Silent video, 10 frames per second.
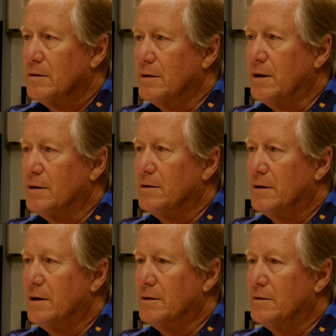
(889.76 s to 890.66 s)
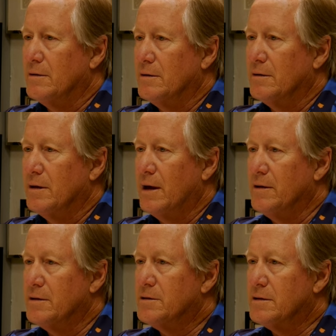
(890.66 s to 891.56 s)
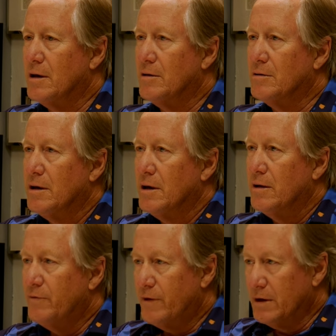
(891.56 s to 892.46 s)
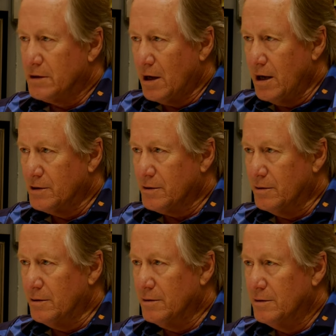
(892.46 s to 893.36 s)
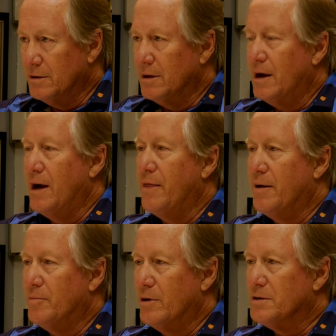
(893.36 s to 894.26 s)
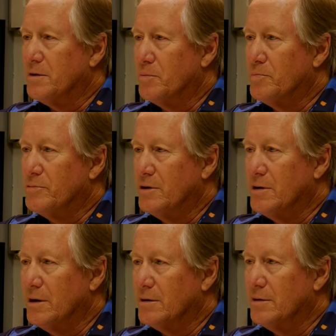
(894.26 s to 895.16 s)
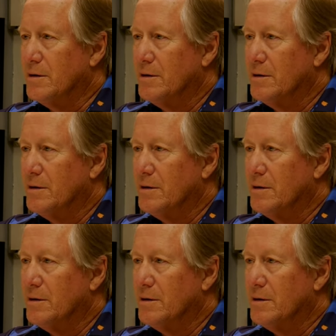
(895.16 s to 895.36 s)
Yeah. And, mm-hmm. and then so... you finish high school, mm-hmm. and then what's the trajectory?